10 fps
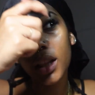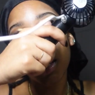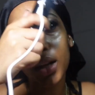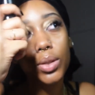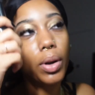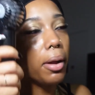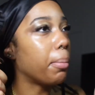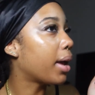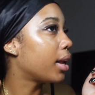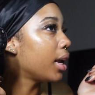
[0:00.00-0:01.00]
That Torian
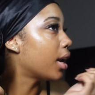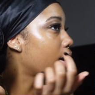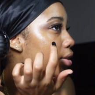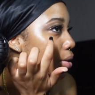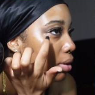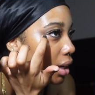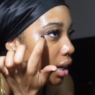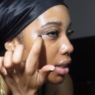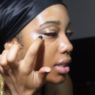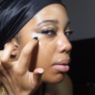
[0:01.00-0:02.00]
baddie. And I also
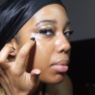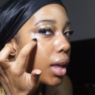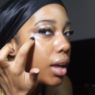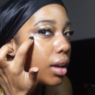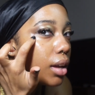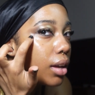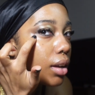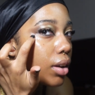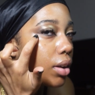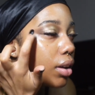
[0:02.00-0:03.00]
did some, like,
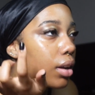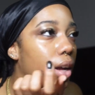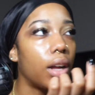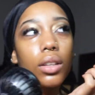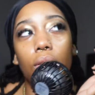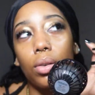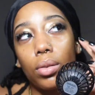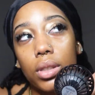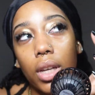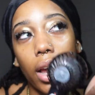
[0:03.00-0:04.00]
a
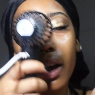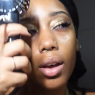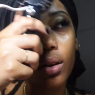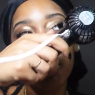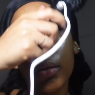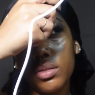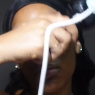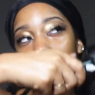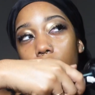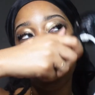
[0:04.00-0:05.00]
little tail
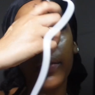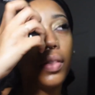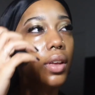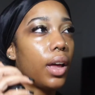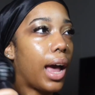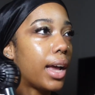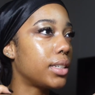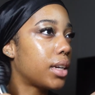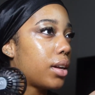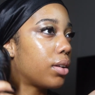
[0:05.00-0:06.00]
of the
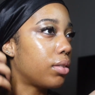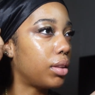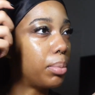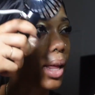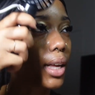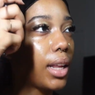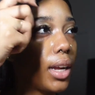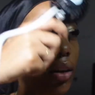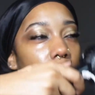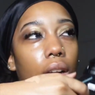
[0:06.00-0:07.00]
eyeshadow, the black
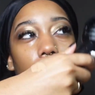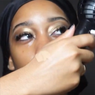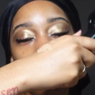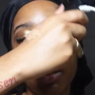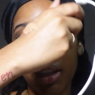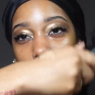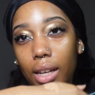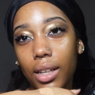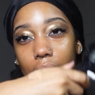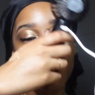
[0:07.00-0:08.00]
liner on the
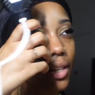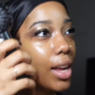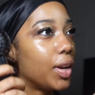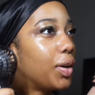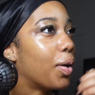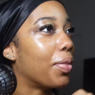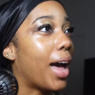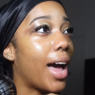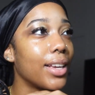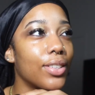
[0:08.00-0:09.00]
ends. No, the
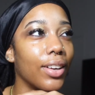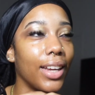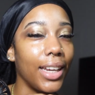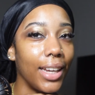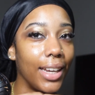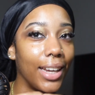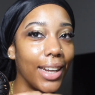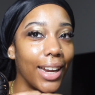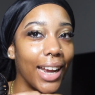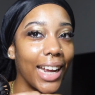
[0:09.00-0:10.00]
eyes are
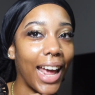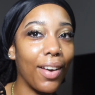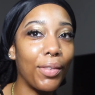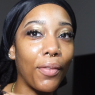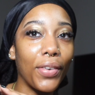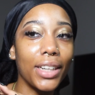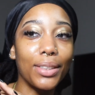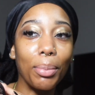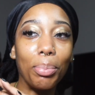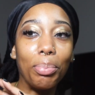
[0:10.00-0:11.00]
eating and I haven't even finished
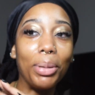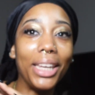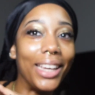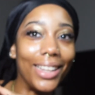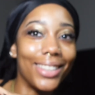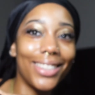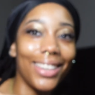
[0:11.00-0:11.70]
the beat.